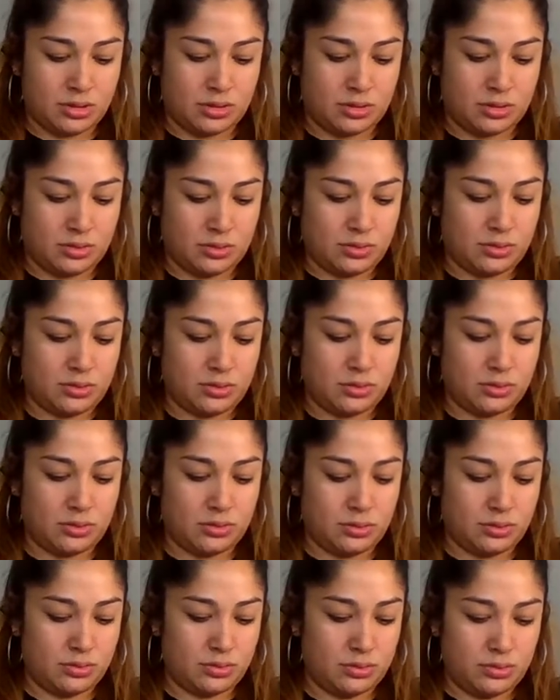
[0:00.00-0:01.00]

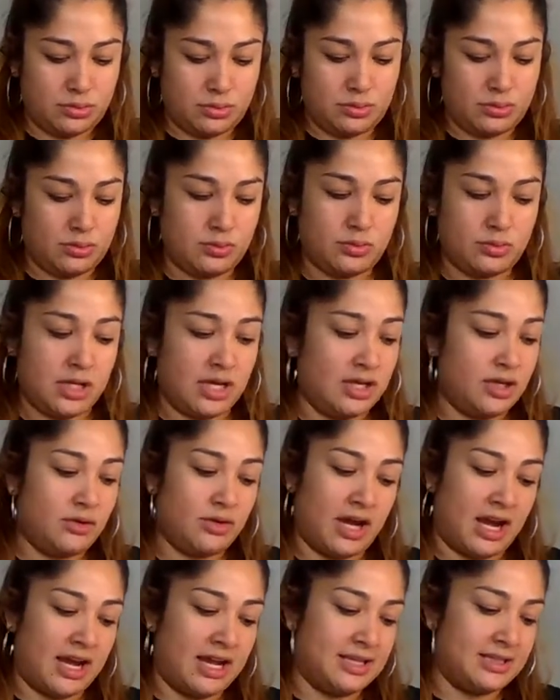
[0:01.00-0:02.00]
Uh, and you
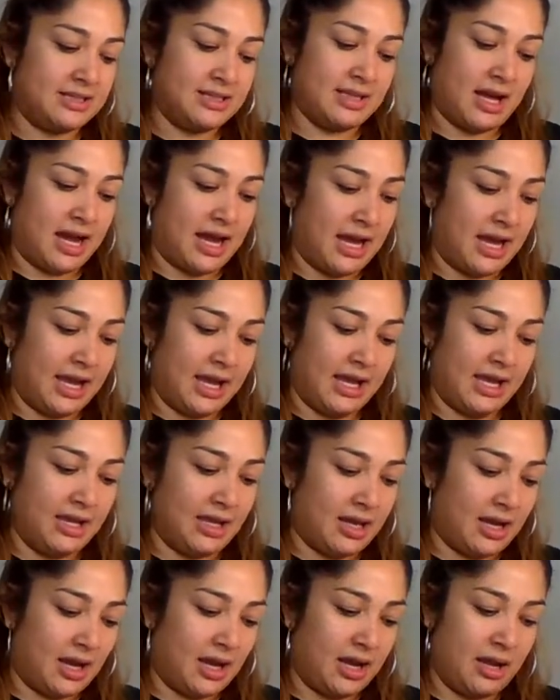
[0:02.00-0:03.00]
guys, I
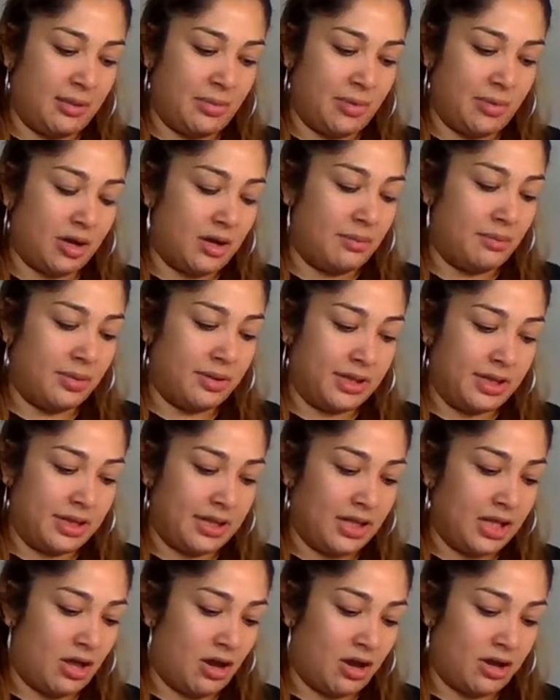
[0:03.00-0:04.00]
am
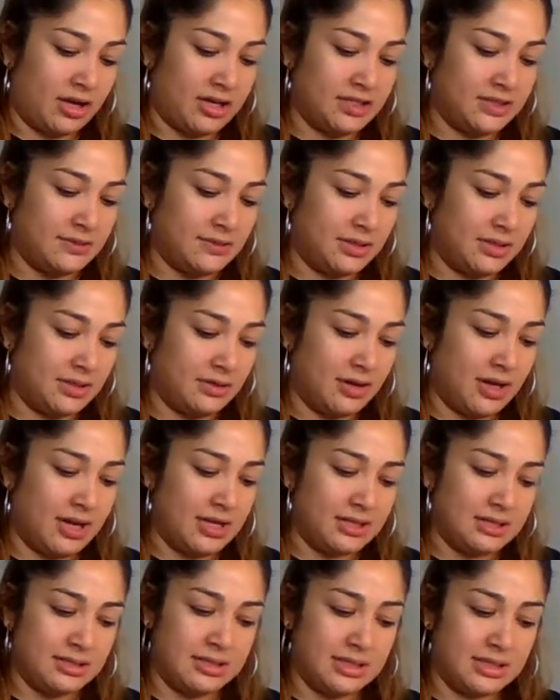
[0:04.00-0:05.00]
completely honest with you
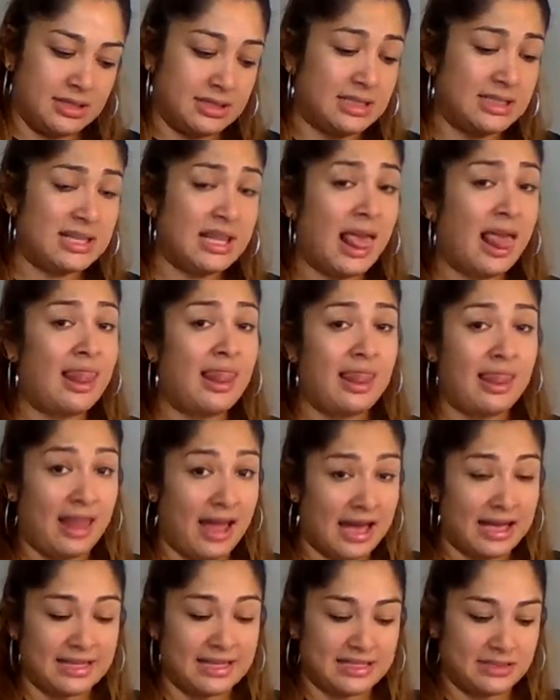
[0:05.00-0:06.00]
guys. This is
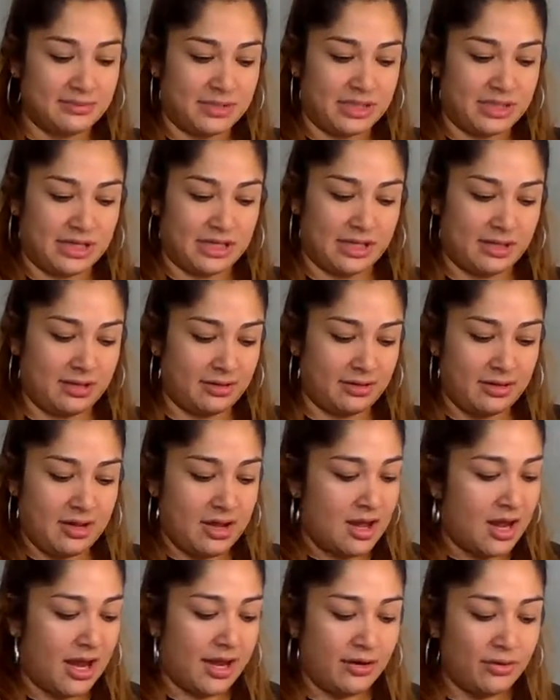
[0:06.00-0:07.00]
last minute.
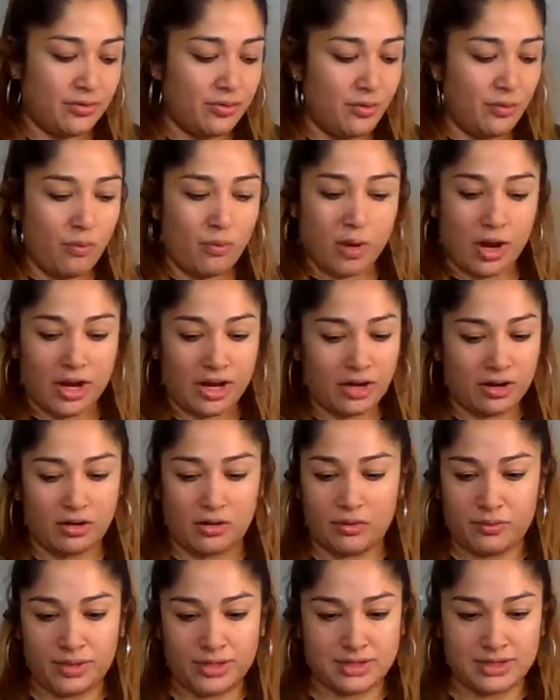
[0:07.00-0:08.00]
I don't know why I
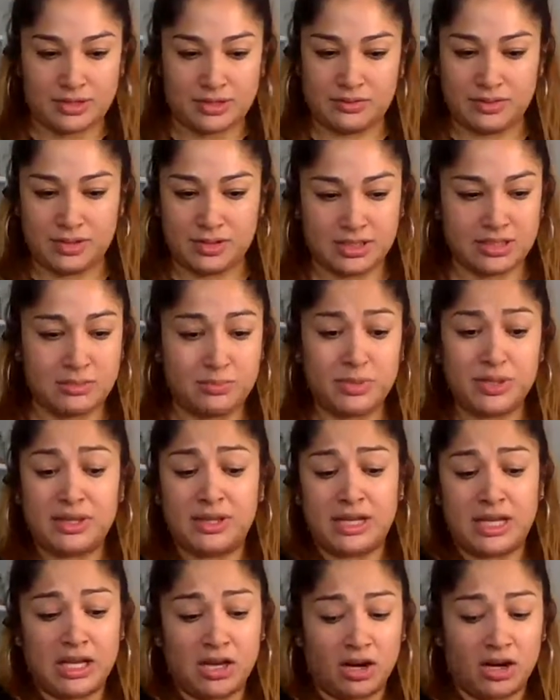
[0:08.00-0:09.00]
always do this, but
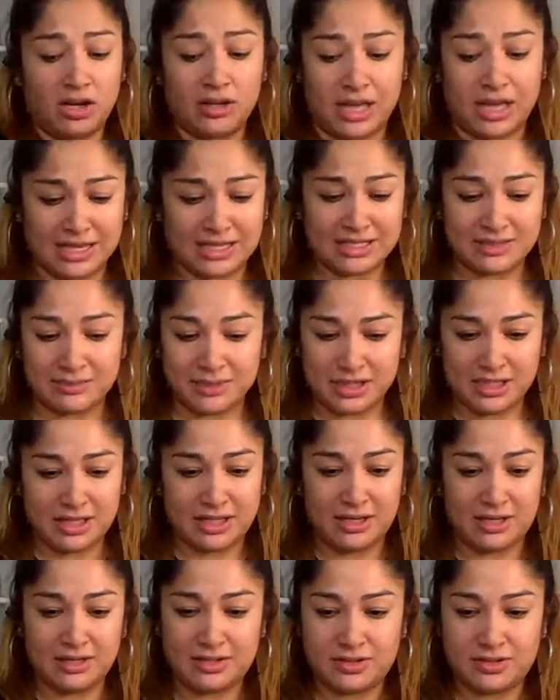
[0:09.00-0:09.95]
they are last minute.